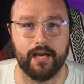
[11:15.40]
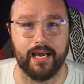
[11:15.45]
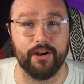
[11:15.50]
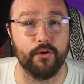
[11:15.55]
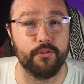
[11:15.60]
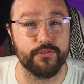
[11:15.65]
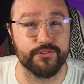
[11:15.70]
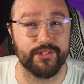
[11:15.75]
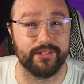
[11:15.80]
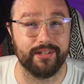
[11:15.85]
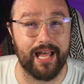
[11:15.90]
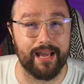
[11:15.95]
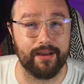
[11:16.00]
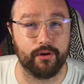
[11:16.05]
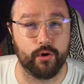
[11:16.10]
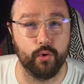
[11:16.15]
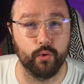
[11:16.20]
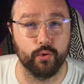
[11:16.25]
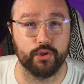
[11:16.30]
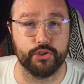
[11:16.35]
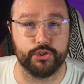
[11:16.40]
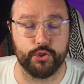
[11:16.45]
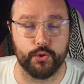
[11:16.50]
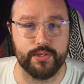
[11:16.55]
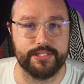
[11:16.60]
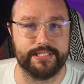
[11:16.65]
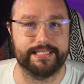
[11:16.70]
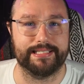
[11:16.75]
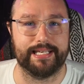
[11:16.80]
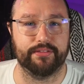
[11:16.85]
know there's a lot cooler
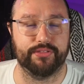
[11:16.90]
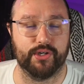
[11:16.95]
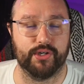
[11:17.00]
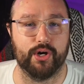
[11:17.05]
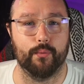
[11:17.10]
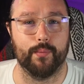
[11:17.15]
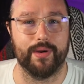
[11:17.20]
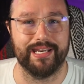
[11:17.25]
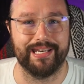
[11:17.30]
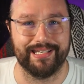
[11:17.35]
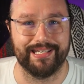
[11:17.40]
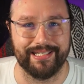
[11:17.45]
choices out there and we